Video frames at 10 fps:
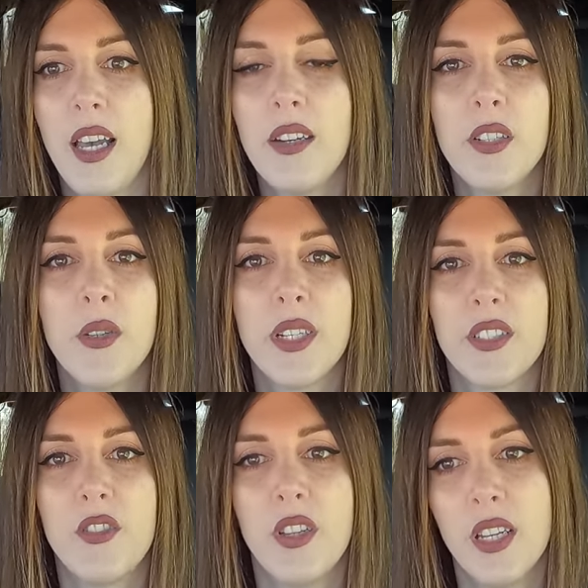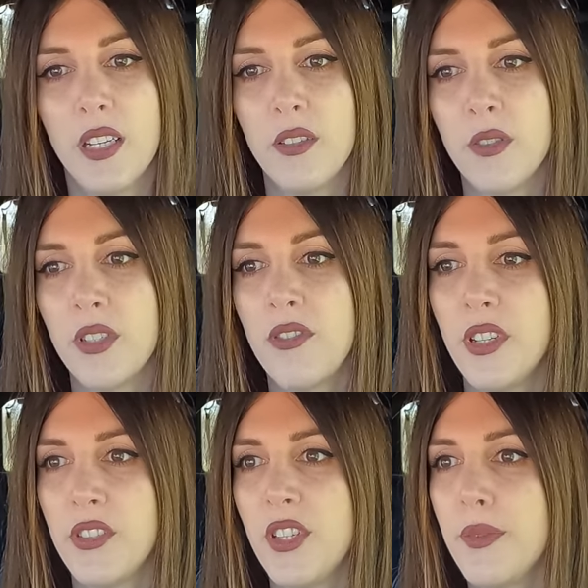I don't know what
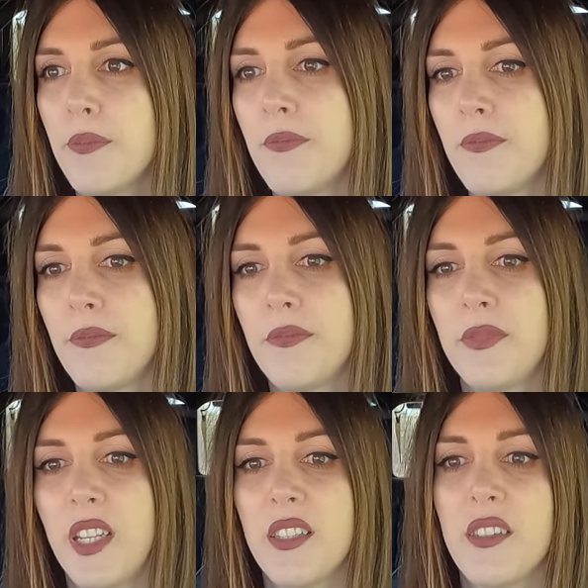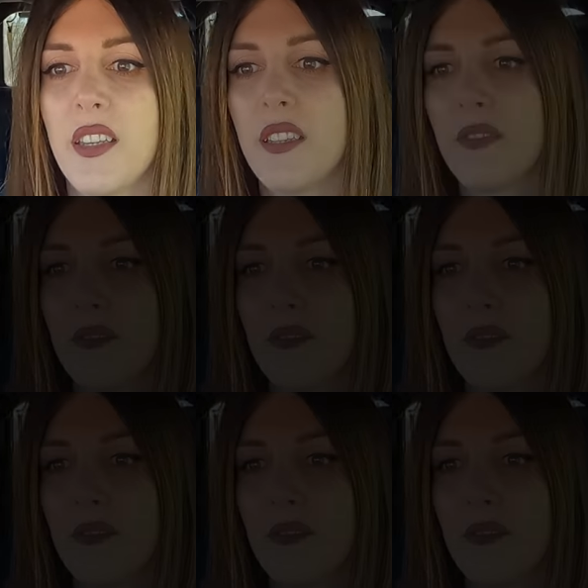a Jeep tastes like.